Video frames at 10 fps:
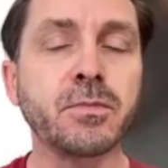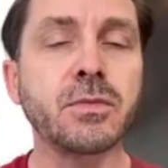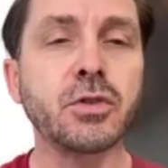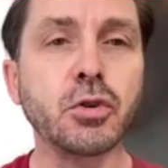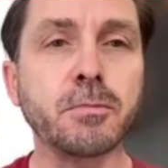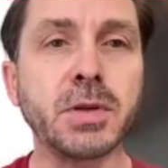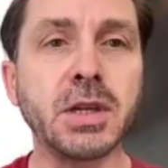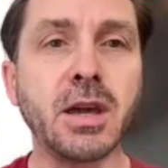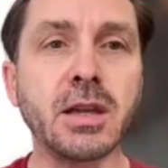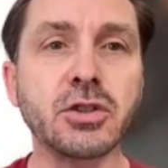your
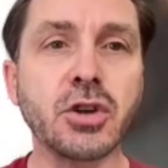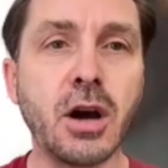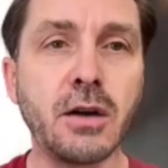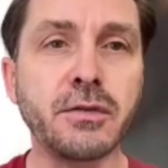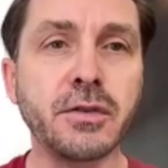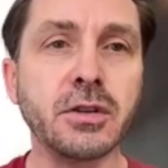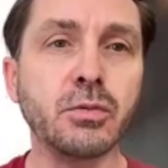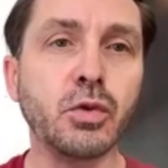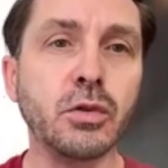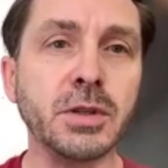pH often
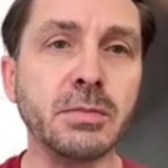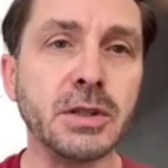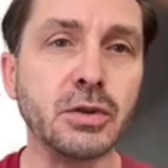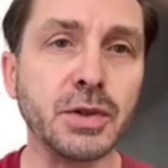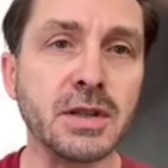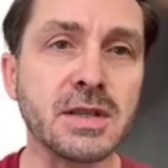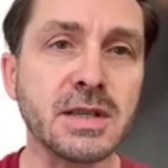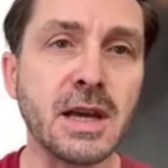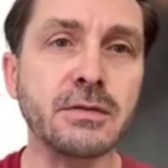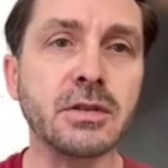will be between
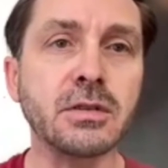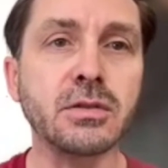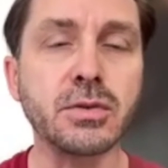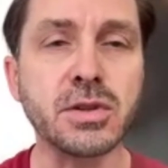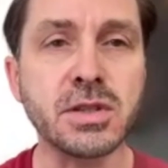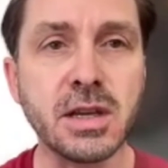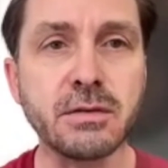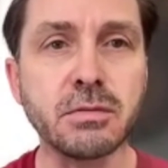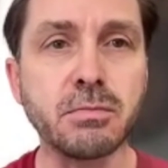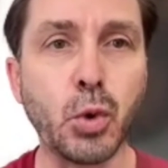seven to
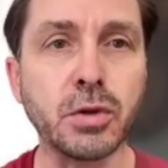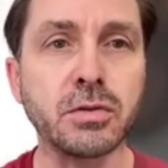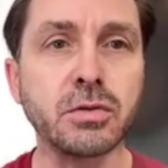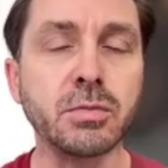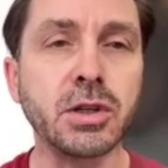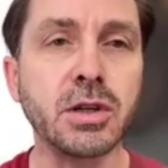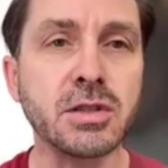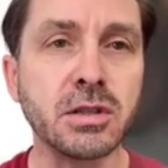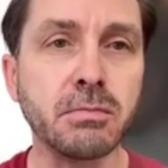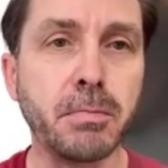seven point two because
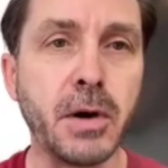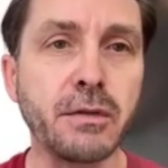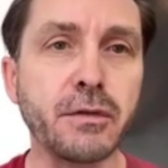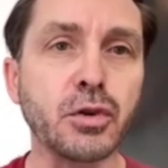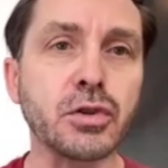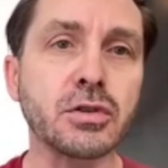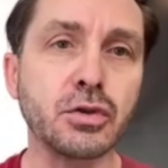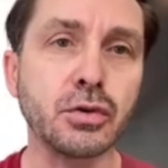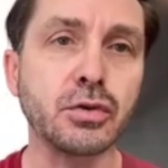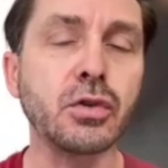it buffers
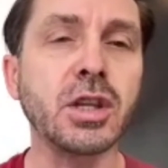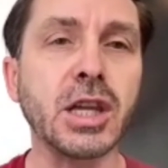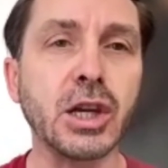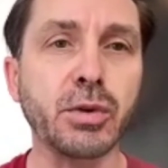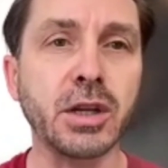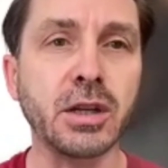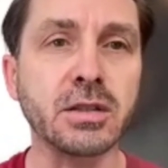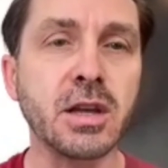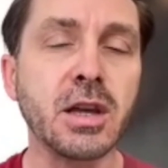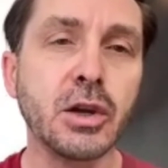due to the ingredients.
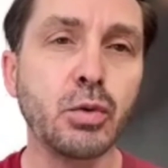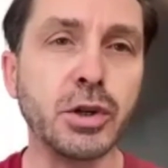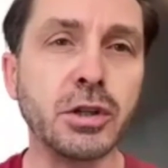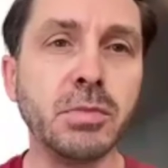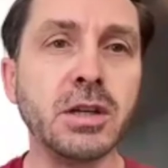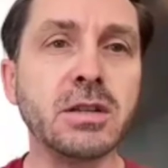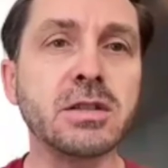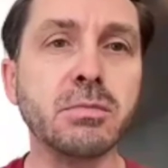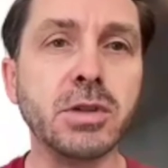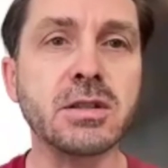What it means, it
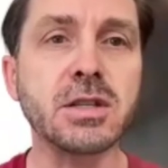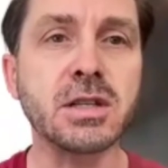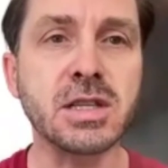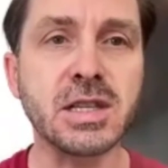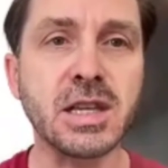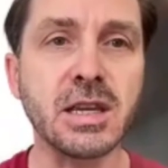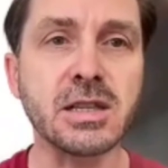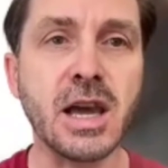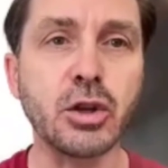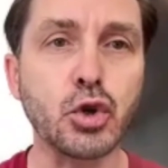means it stays
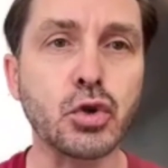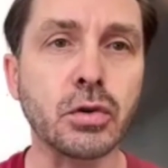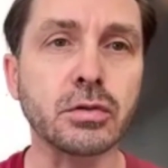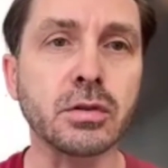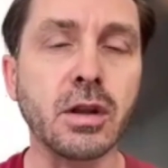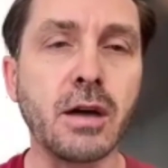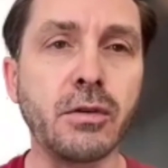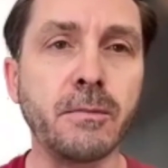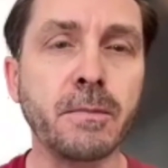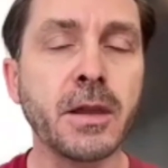at a certain level.